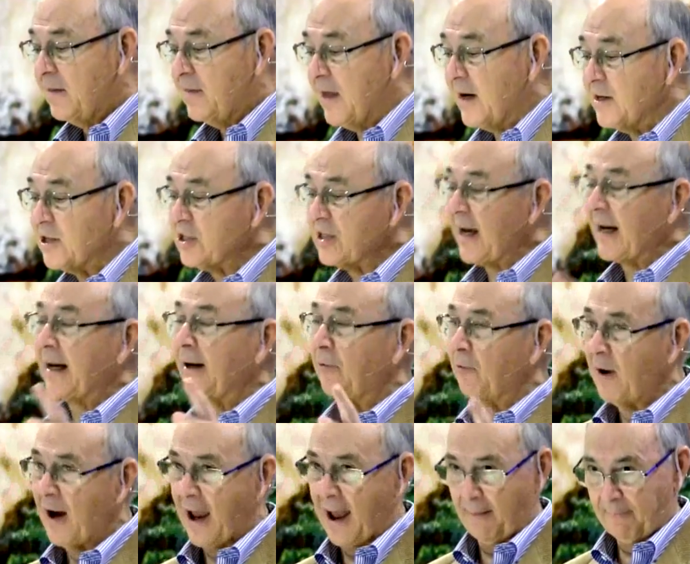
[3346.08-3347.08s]
Then a
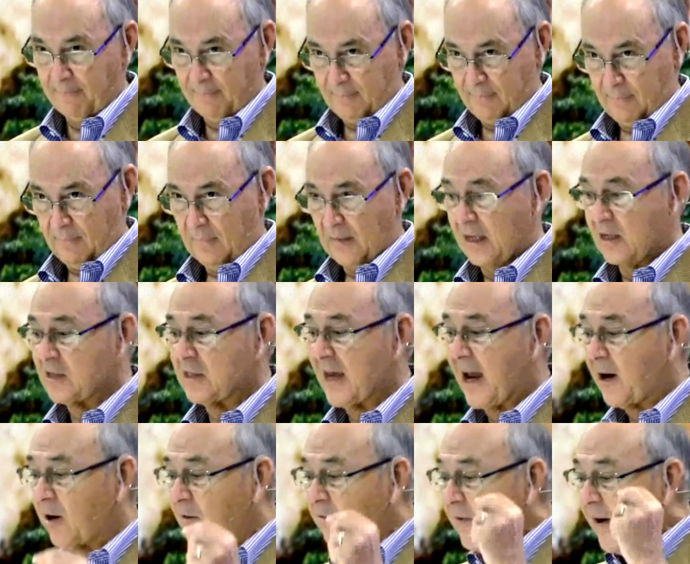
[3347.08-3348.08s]
second ram is
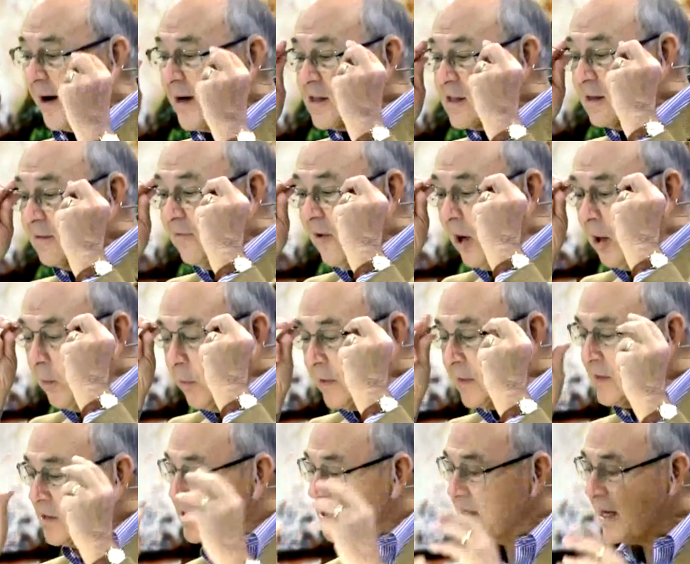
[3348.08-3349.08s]
sacrificed,
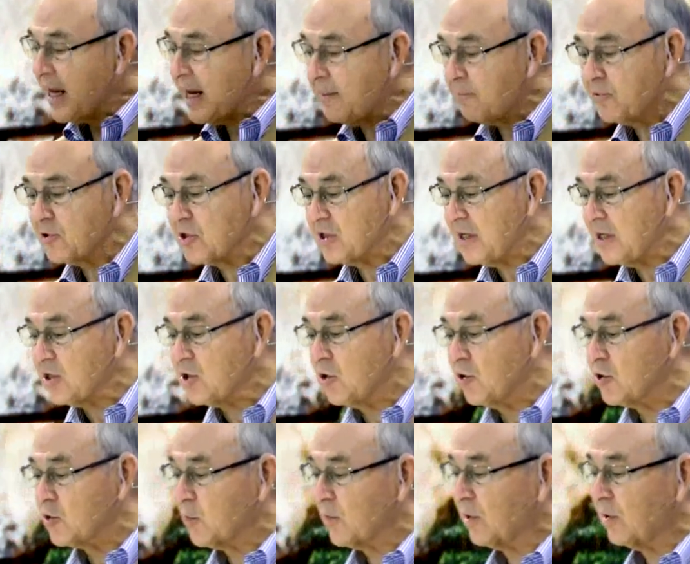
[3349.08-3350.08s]
following the same
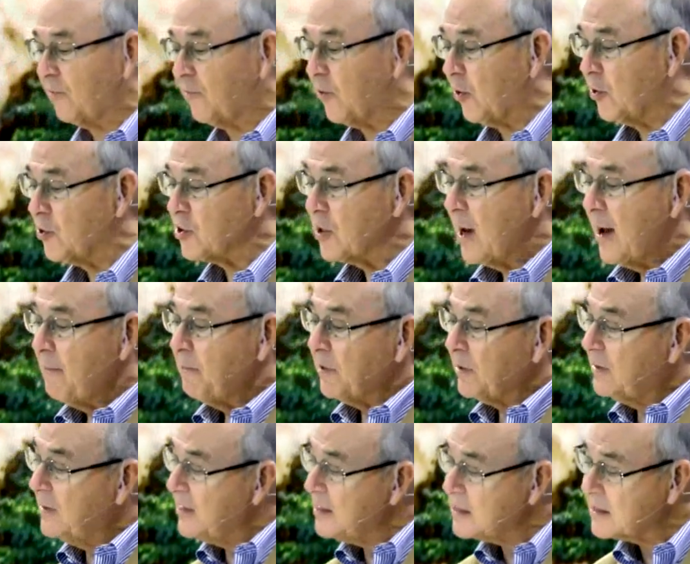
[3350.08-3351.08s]
procedure as with the first.
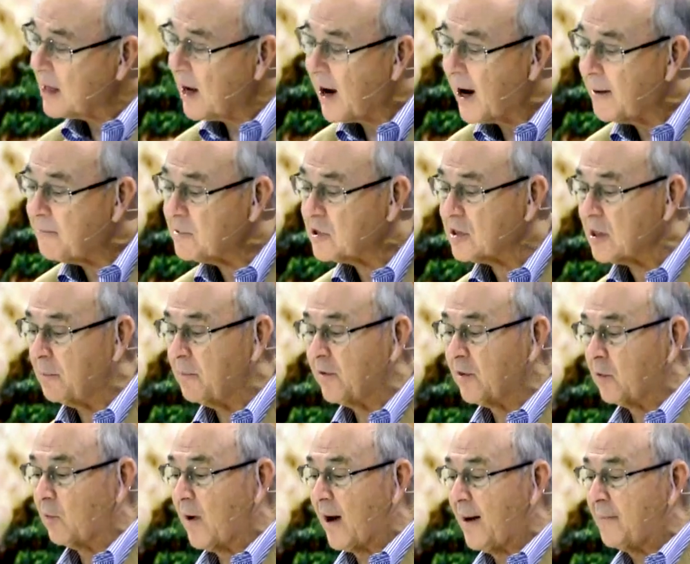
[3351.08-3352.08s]
But this time, some
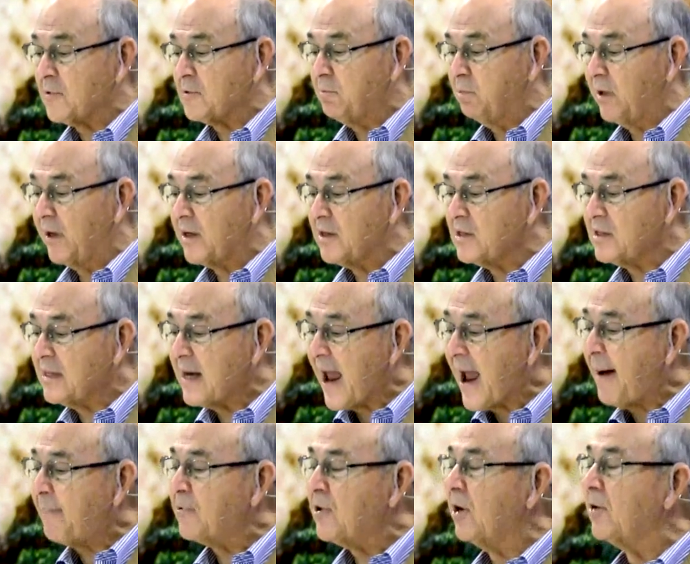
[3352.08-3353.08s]
of the ram's blood is
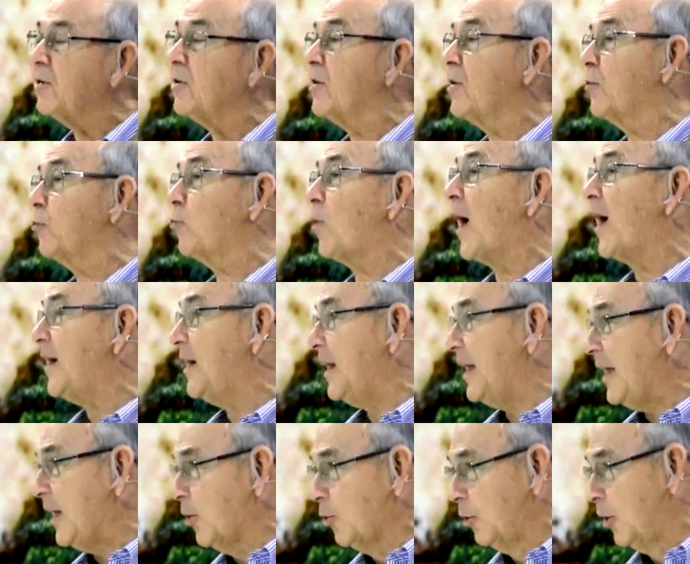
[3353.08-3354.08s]
dabbed onto the
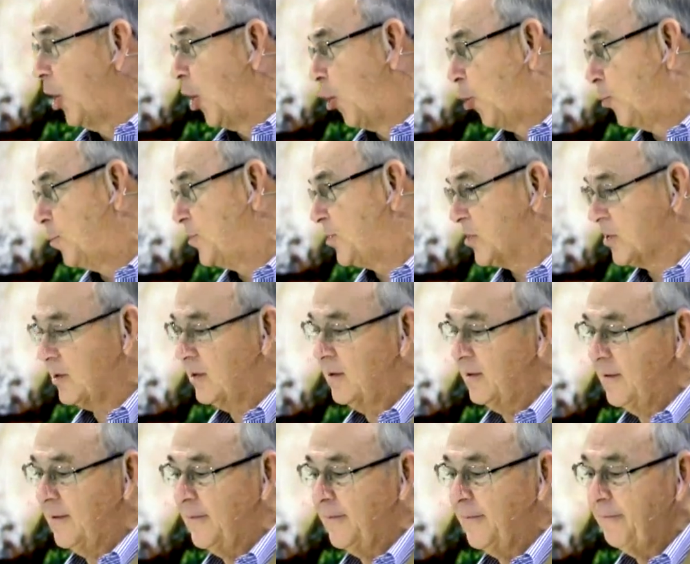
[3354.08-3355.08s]
right earlobes
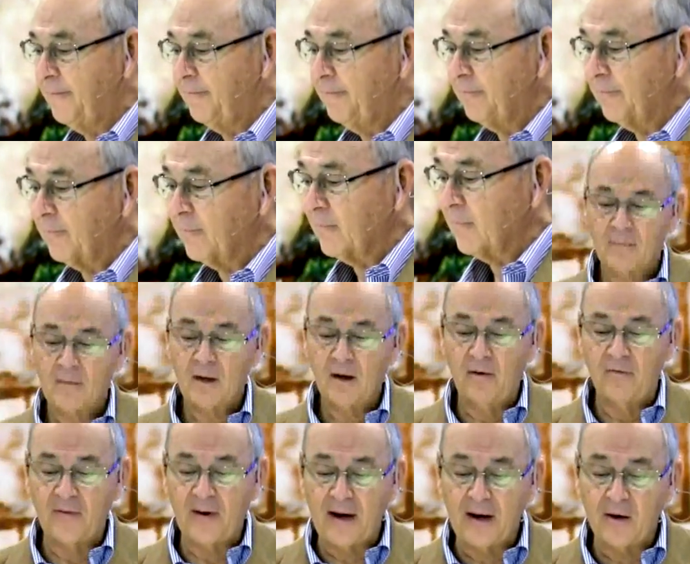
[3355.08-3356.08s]

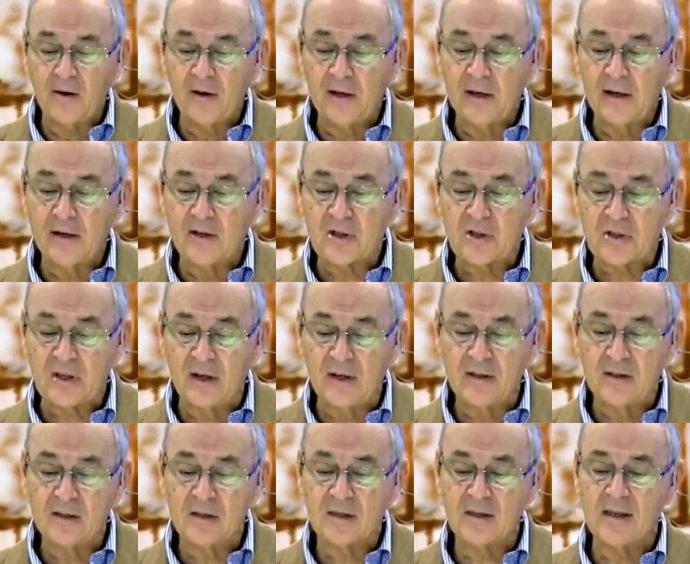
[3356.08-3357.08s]
of Aaron and his
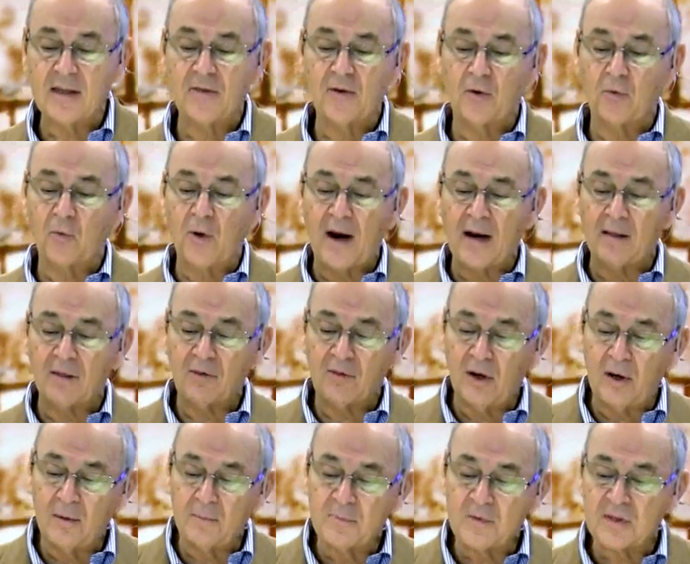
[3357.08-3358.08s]
sons, then their right
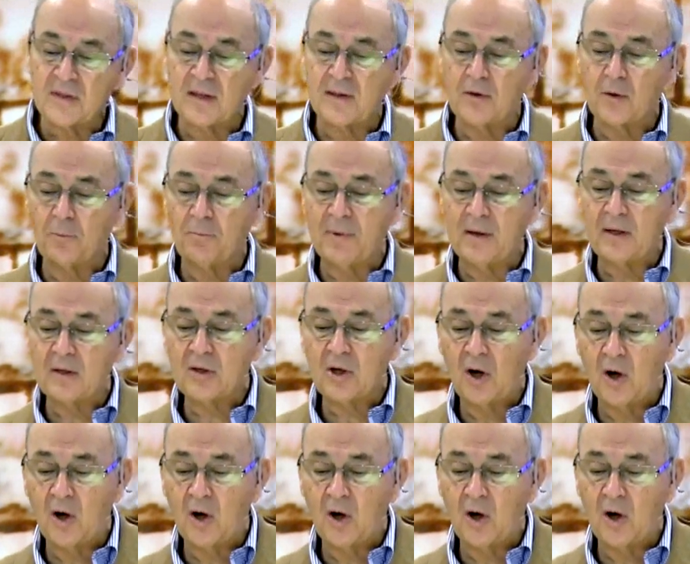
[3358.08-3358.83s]
thumbs, then their big